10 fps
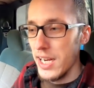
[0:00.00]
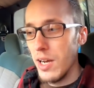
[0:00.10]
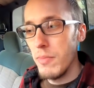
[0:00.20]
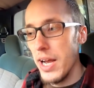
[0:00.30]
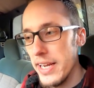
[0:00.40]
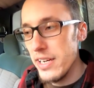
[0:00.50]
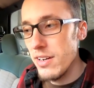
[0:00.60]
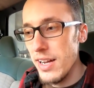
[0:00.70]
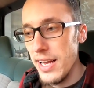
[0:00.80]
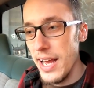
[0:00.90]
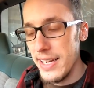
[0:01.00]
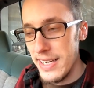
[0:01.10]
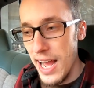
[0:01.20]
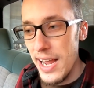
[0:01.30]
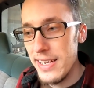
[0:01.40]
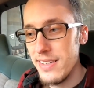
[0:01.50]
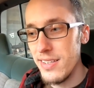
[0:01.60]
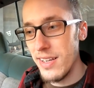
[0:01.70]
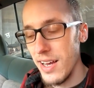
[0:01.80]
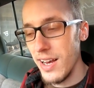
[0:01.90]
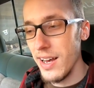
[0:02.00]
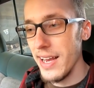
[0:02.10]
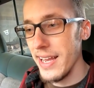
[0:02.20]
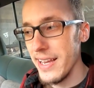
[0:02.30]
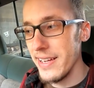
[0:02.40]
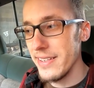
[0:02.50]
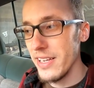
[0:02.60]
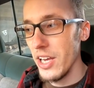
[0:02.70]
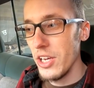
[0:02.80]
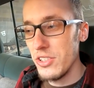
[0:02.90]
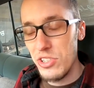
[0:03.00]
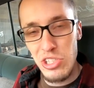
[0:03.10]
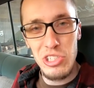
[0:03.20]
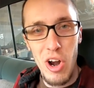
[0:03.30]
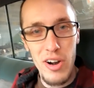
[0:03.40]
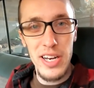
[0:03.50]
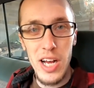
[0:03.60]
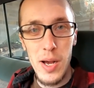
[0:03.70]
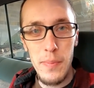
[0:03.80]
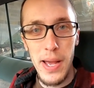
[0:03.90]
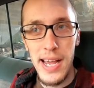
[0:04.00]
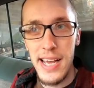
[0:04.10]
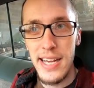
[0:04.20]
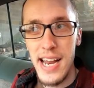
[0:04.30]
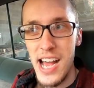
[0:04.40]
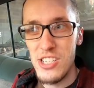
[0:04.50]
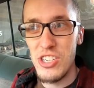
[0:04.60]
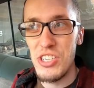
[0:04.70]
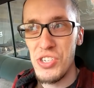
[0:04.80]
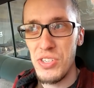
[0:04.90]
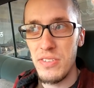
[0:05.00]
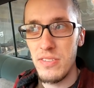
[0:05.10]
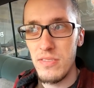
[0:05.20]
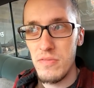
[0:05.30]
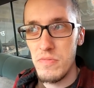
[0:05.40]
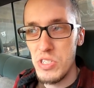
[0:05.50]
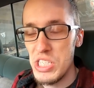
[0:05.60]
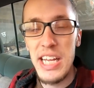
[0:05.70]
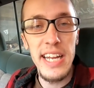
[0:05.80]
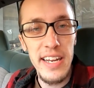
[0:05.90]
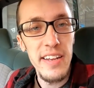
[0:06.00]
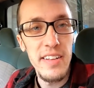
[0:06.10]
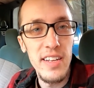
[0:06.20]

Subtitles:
I come out here at night and just start it up, and I just sit in it.